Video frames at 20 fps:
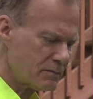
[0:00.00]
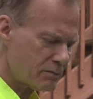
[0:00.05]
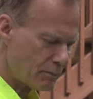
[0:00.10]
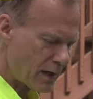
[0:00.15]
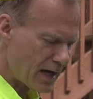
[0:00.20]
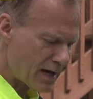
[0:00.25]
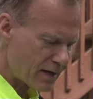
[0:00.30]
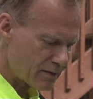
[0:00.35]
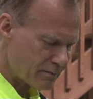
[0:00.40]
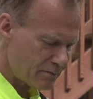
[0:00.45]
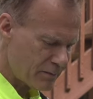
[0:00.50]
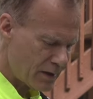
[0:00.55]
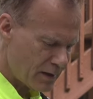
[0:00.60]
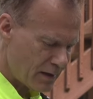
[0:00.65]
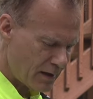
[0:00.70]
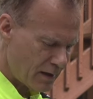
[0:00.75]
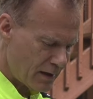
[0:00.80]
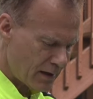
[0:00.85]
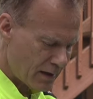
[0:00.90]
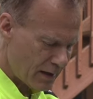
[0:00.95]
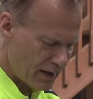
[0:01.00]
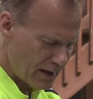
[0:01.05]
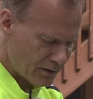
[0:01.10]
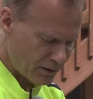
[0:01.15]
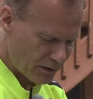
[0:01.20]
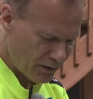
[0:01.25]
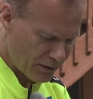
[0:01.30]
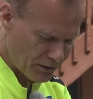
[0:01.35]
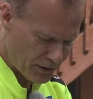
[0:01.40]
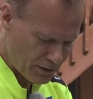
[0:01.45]
bottom.
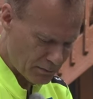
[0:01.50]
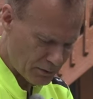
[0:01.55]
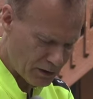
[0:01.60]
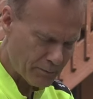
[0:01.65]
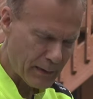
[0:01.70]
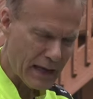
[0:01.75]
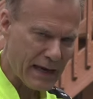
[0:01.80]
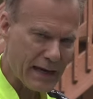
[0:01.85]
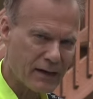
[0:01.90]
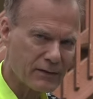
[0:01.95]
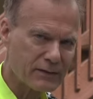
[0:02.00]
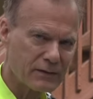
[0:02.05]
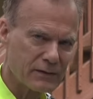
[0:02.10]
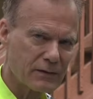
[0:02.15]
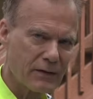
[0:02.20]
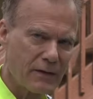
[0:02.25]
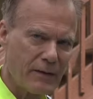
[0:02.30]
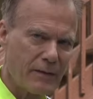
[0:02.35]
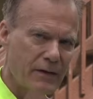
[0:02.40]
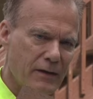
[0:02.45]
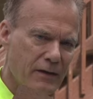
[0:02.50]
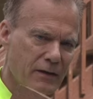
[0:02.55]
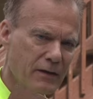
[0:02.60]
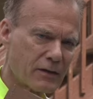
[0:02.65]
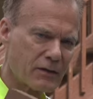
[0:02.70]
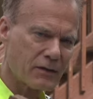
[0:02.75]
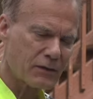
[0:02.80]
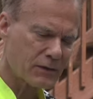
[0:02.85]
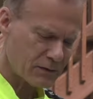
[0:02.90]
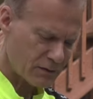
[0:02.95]
And the thermal mass
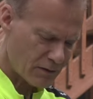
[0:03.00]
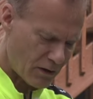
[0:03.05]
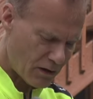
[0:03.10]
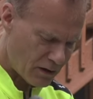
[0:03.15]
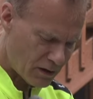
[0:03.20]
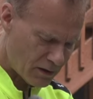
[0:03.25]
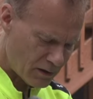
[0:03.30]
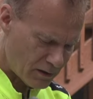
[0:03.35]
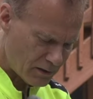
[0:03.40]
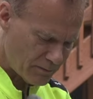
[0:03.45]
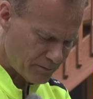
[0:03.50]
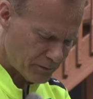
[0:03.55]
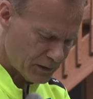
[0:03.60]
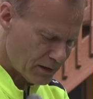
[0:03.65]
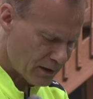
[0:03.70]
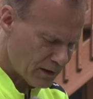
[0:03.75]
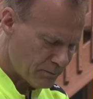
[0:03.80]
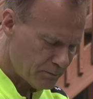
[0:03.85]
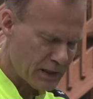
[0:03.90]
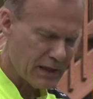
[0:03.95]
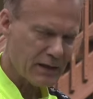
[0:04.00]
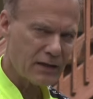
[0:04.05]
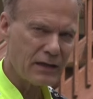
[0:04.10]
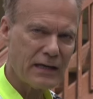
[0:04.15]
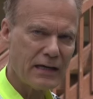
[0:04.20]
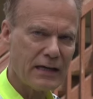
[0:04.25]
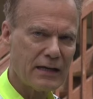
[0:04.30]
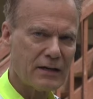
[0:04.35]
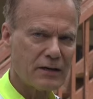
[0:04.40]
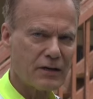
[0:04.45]
is all being
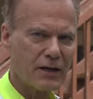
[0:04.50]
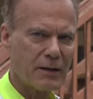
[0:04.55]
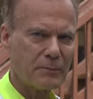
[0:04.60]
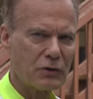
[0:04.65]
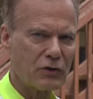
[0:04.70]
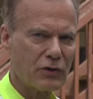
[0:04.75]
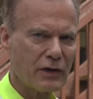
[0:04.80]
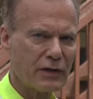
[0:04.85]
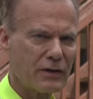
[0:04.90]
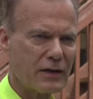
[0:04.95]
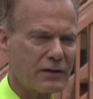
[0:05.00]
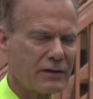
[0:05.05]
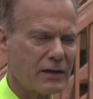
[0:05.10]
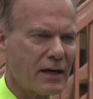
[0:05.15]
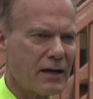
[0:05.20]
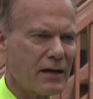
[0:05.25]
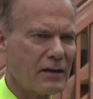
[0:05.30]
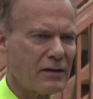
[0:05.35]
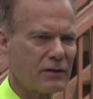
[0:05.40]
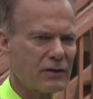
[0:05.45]
heated up during the day.